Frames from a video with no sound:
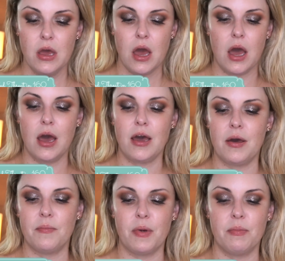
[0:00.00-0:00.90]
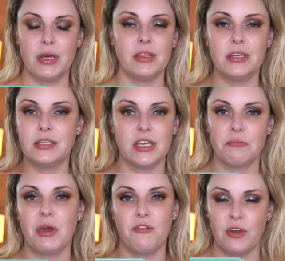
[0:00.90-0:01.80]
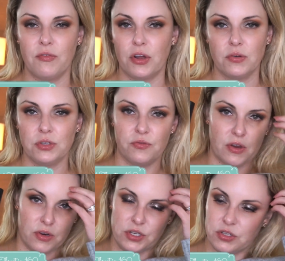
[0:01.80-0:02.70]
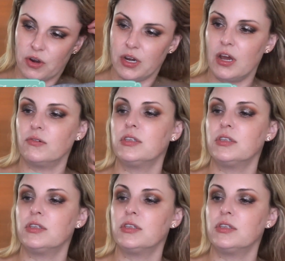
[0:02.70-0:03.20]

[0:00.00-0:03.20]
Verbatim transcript: But this is like my favorite go-to foundation right now.